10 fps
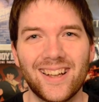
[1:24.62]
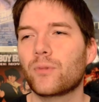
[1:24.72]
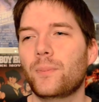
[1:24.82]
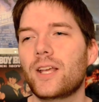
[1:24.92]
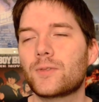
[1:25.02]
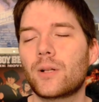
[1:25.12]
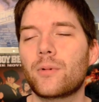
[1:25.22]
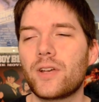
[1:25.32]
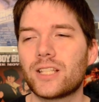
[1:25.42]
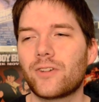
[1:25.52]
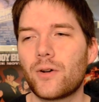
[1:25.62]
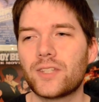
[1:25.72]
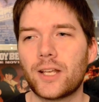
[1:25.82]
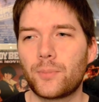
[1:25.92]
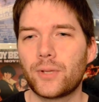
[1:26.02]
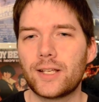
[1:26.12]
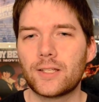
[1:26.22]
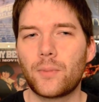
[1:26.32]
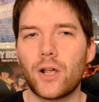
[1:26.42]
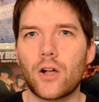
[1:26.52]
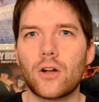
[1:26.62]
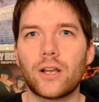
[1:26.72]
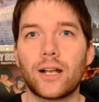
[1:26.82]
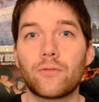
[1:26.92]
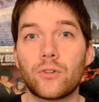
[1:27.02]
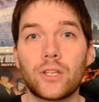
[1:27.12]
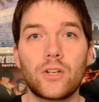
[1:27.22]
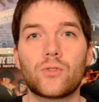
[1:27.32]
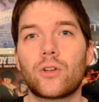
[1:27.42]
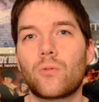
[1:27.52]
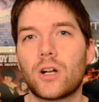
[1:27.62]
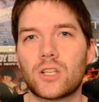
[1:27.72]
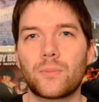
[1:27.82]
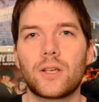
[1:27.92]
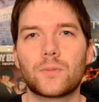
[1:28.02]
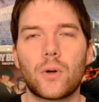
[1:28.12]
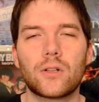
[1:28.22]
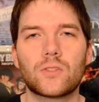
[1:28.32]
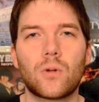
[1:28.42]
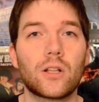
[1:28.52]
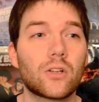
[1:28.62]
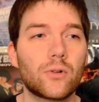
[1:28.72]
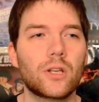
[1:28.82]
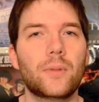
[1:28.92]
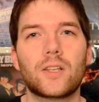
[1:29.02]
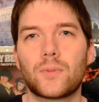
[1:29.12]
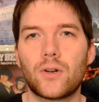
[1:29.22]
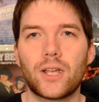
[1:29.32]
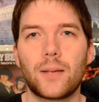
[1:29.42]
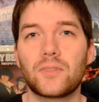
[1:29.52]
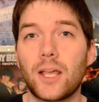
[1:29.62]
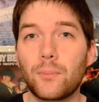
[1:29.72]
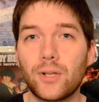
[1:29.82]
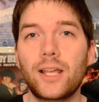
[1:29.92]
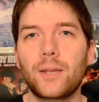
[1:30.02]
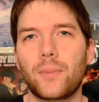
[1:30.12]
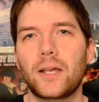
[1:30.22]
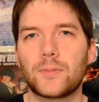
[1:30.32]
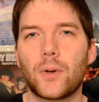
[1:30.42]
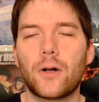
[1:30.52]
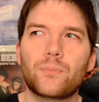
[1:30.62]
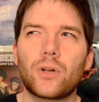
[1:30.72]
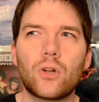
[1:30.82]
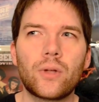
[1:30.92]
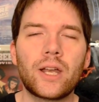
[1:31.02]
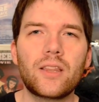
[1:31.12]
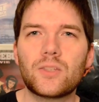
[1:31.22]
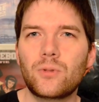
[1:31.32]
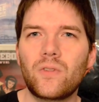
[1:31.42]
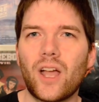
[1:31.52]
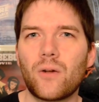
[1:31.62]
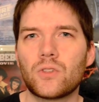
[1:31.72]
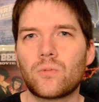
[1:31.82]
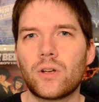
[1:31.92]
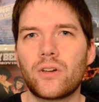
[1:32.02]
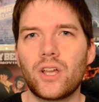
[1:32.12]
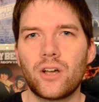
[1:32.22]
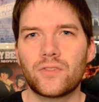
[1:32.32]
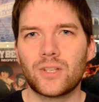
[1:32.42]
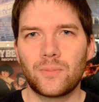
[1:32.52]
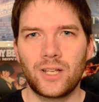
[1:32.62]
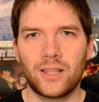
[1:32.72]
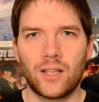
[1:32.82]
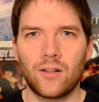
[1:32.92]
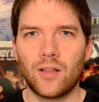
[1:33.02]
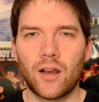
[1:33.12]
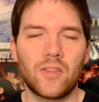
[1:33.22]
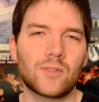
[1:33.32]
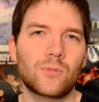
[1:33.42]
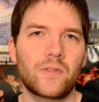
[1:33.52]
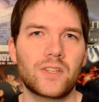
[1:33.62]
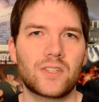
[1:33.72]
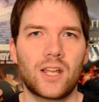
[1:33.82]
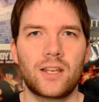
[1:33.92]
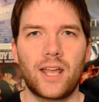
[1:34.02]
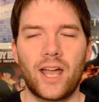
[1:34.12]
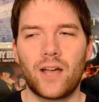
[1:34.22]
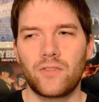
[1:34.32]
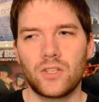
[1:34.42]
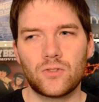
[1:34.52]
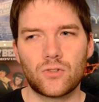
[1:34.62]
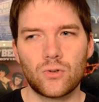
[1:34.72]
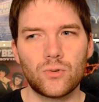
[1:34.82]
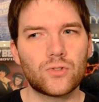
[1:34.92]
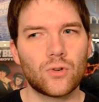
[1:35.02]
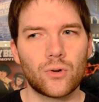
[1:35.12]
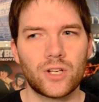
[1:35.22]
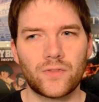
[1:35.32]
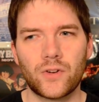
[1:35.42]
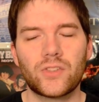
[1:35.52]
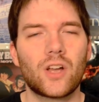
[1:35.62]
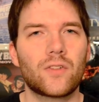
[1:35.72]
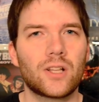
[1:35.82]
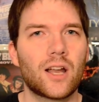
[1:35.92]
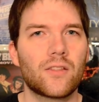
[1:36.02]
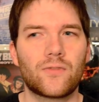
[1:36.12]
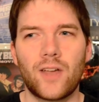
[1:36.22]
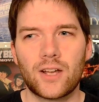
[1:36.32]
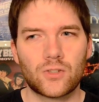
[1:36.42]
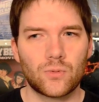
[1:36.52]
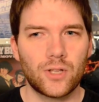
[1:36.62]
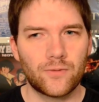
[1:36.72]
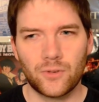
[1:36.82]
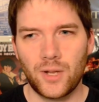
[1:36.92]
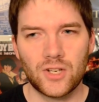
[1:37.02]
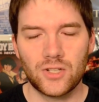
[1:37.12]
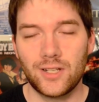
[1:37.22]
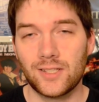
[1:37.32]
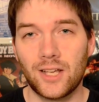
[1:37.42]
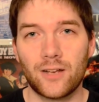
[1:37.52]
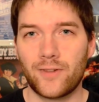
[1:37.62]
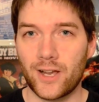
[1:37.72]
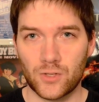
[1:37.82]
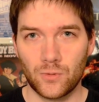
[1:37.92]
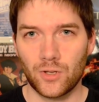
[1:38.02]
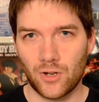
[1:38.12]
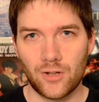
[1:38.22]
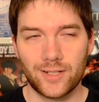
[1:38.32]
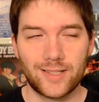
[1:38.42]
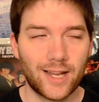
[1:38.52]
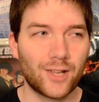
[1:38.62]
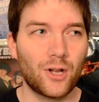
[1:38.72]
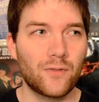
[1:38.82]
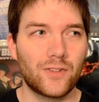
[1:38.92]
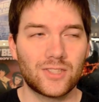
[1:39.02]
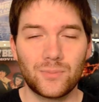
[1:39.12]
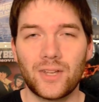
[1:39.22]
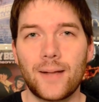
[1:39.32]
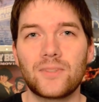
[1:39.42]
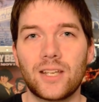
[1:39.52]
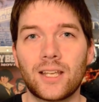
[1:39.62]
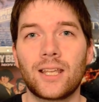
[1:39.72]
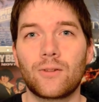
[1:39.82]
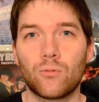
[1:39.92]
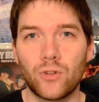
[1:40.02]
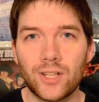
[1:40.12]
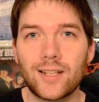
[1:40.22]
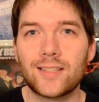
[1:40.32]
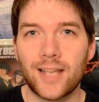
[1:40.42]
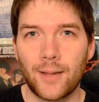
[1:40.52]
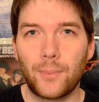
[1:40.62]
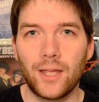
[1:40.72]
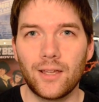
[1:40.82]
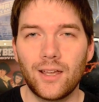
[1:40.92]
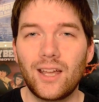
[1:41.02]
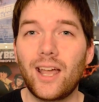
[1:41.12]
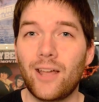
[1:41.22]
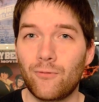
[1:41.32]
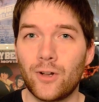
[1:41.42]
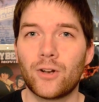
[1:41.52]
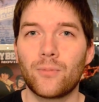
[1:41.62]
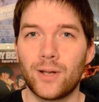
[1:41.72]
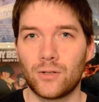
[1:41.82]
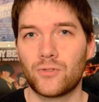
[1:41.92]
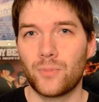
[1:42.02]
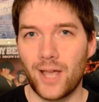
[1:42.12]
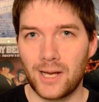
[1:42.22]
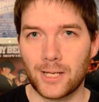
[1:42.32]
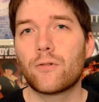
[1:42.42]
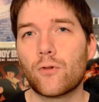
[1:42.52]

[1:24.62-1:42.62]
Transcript: But baseball movies have always had a place in my heart, and I've really enjoyed watching baseball as well, and going to baseball games, and playing baseball. But going into this movie, I was weary of something that a lot of these movies tend to have, these true stories. First off, a lot of the factual information is not factual at all, and second off, sometimes it can get really sappy and very melodramatic.